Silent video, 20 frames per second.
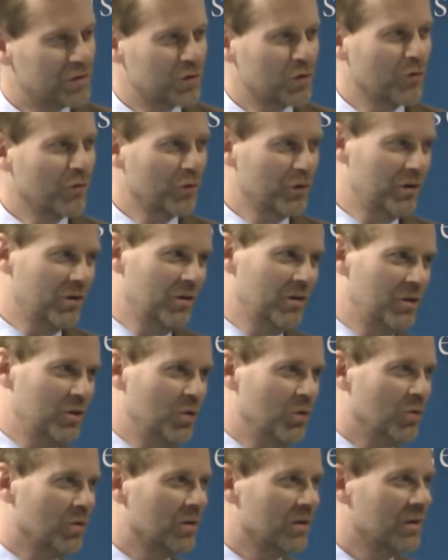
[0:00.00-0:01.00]
a server near
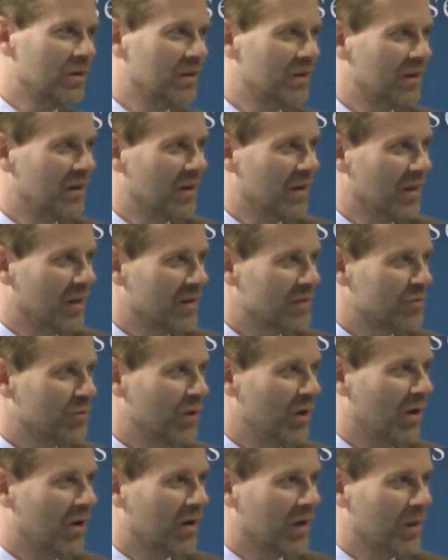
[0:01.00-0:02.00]
you unless
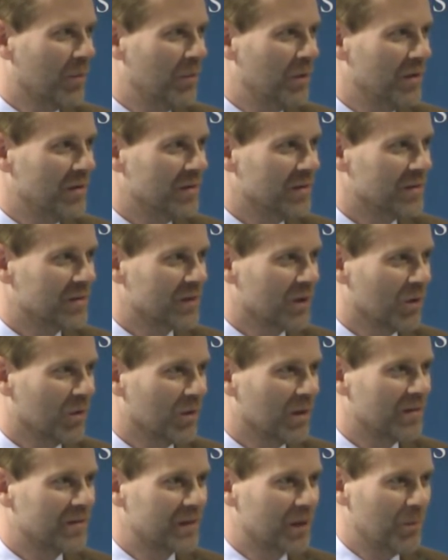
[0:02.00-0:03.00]
we all get busy.
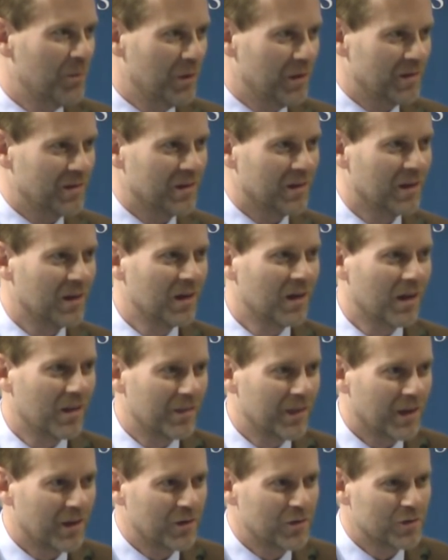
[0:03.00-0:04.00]
So let's get busy.
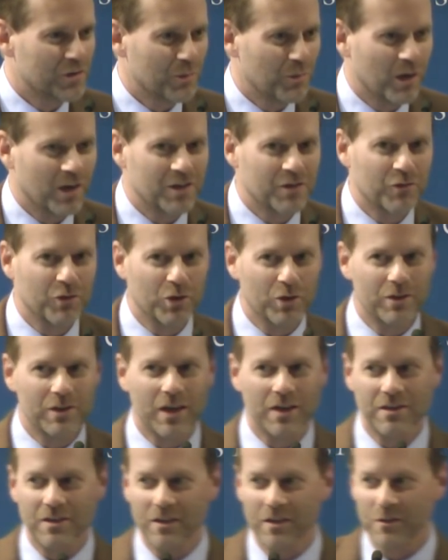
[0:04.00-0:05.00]
And thank you so much for your
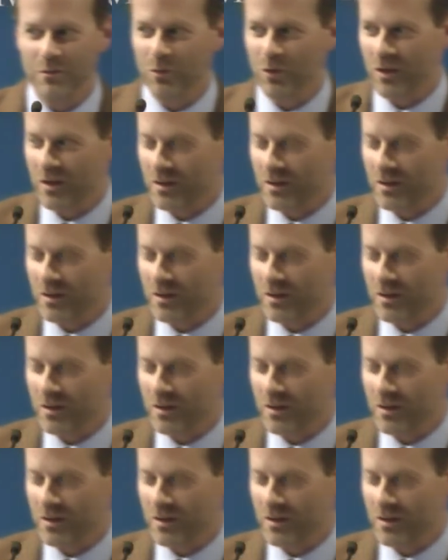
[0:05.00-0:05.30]
attention this